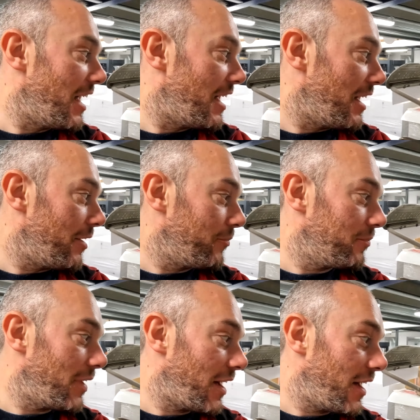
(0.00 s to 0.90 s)
Um,
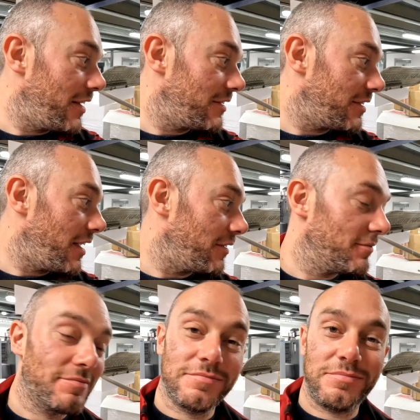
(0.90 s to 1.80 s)
and yeah,
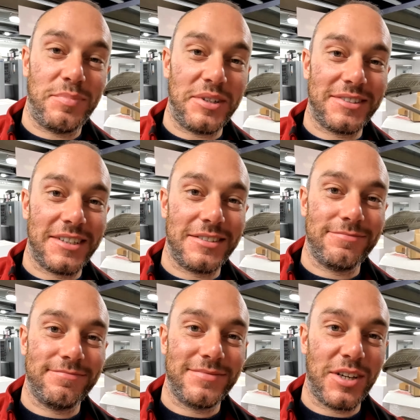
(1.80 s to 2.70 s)
built
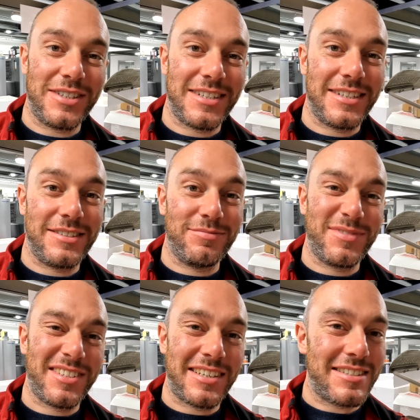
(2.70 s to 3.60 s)
in
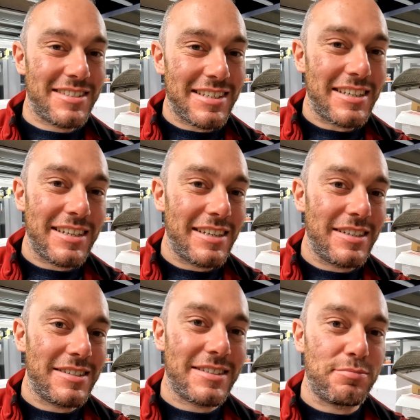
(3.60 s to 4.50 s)

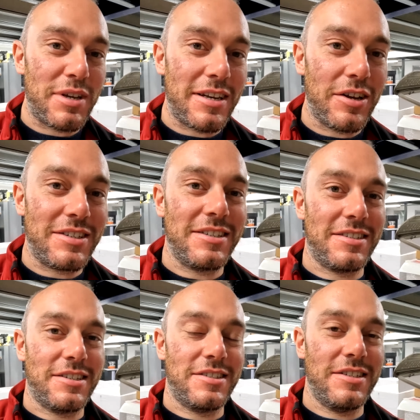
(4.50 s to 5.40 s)
1960s, mid
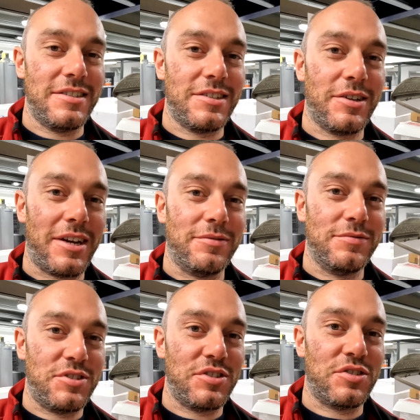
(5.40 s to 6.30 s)
1960s. So yeah,
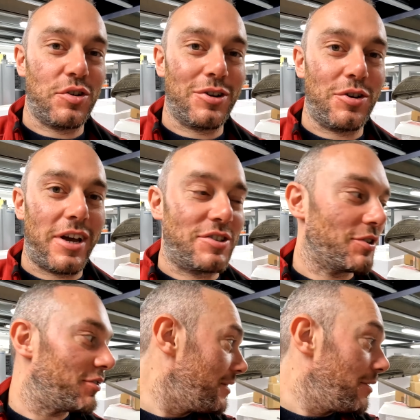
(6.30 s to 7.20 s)
she's got a good age
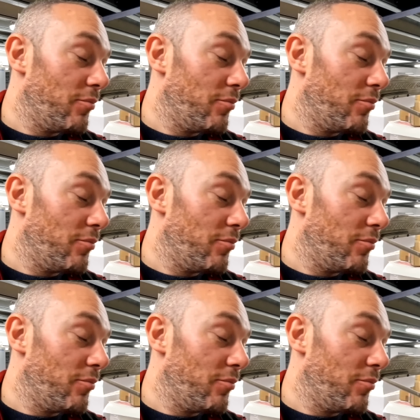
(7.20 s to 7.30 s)
on it.